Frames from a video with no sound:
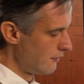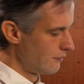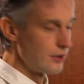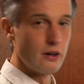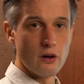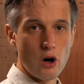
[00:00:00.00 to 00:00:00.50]

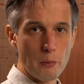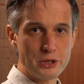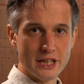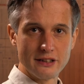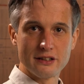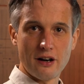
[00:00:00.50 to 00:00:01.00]
There are
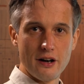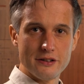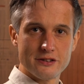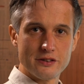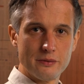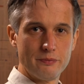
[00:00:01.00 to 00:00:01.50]
object
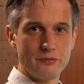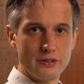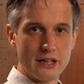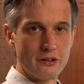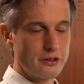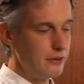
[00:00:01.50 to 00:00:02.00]
cards,
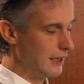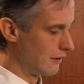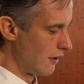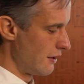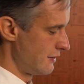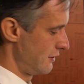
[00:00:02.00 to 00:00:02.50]
that are green
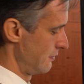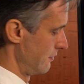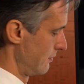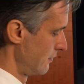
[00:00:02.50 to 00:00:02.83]
cards.